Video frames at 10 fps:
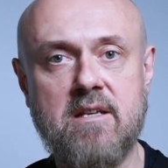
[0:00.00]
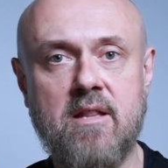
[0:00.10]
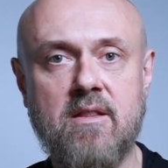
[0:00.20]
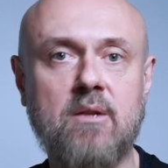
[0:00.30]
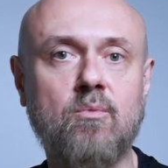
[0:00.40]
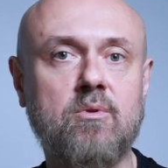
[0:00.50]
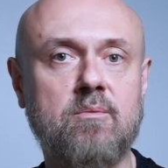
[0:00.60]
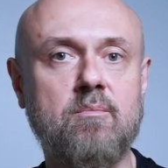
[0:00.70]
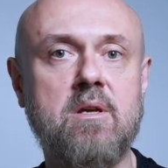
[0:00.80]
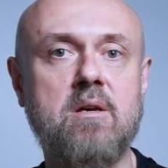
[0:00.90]
and that
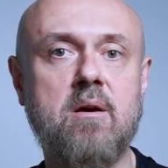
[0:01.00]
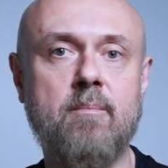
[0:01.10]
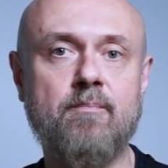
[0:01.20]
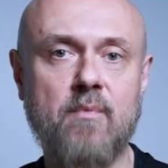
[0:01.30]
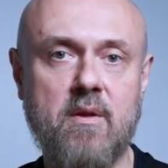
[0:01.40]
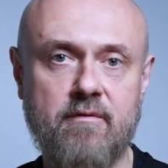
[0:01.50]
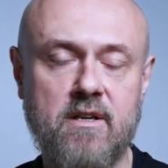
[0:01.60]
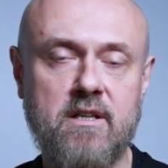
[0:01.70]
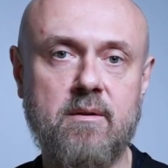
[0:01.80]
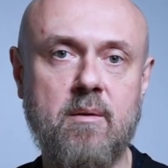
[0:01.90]
would be a
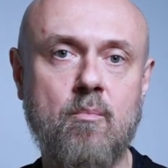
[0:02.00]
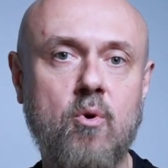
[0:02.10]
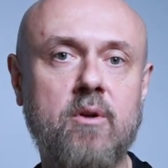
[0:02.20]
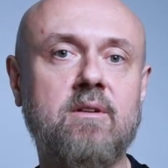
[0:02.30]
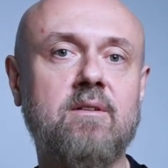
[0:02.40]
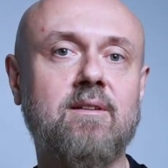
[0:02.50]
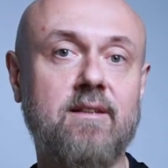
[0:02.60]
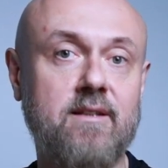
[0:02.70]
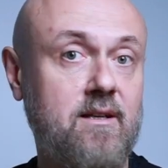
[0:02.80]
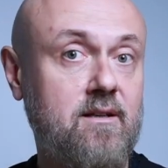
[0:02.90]
very important
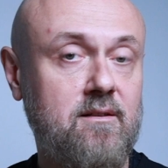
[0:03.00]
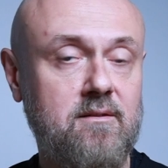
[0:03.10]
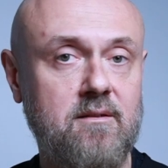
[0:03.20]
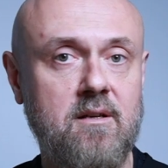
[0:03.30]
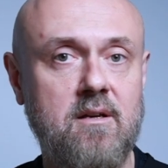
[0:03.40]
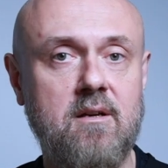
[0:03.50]
clinical